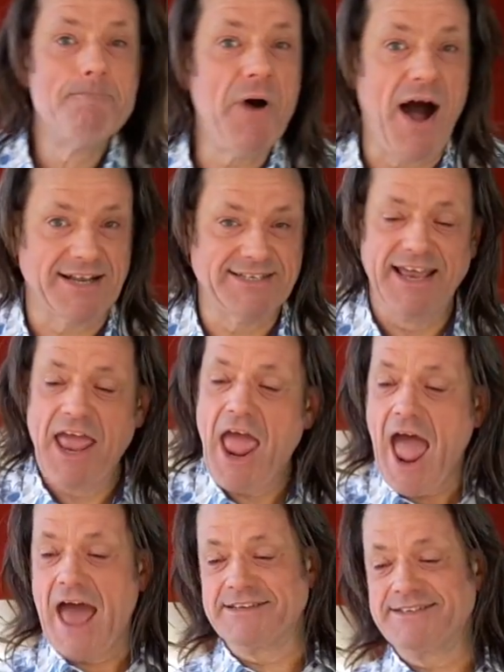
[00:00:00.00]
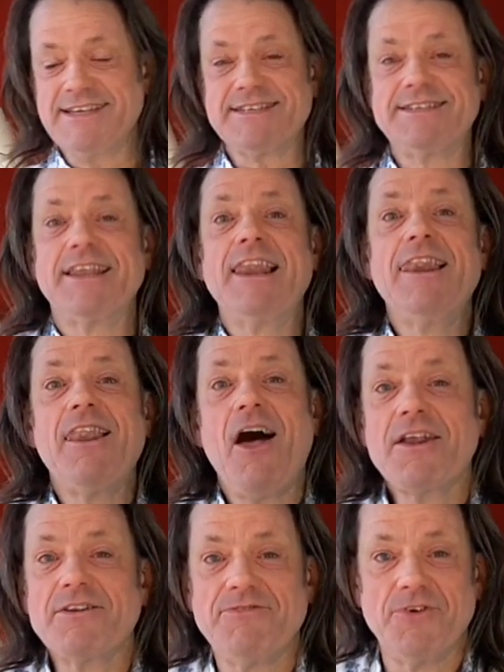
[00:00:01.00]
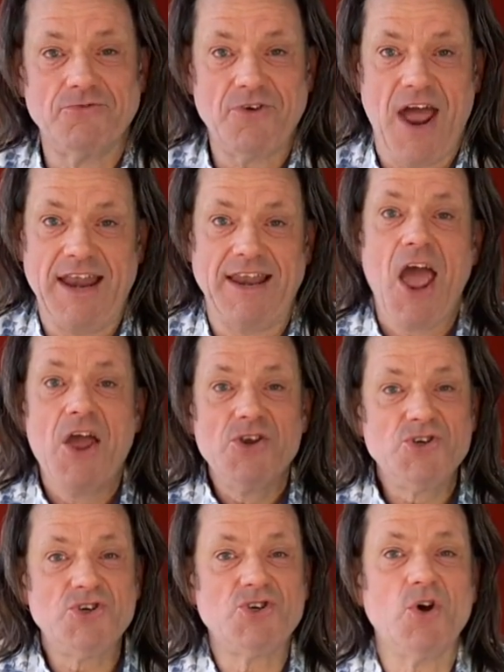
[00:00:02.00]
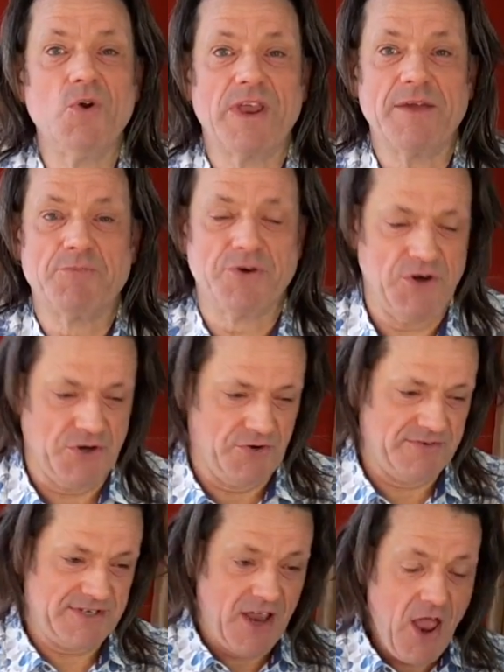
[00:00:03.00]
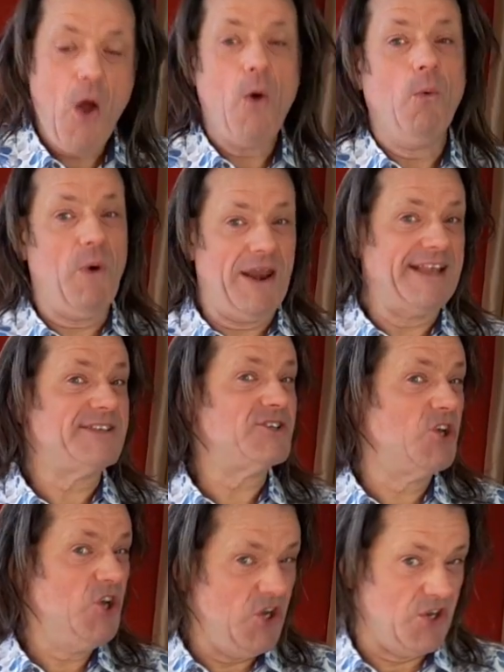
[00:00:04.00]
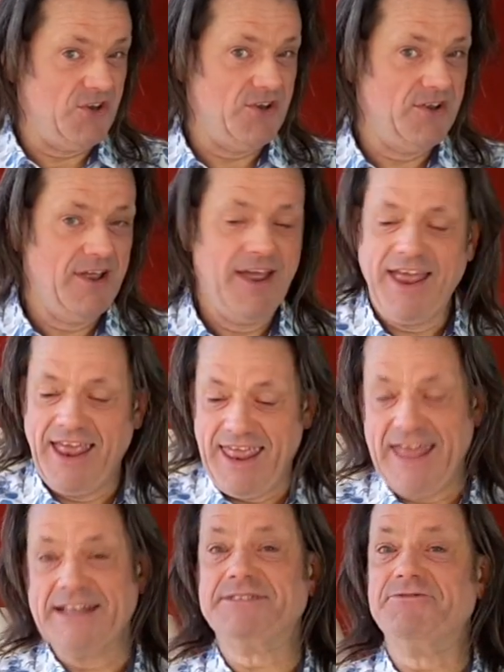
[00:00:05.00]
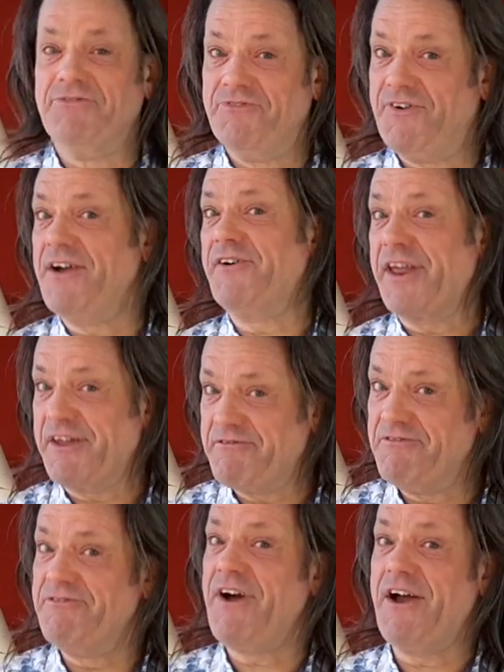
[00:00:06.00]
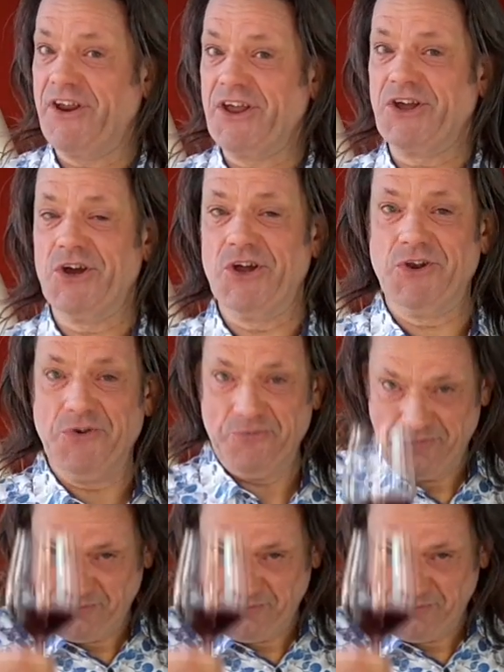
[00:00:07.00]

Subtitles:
But, as this delightful red surely proves, when it's good, it's very, very good.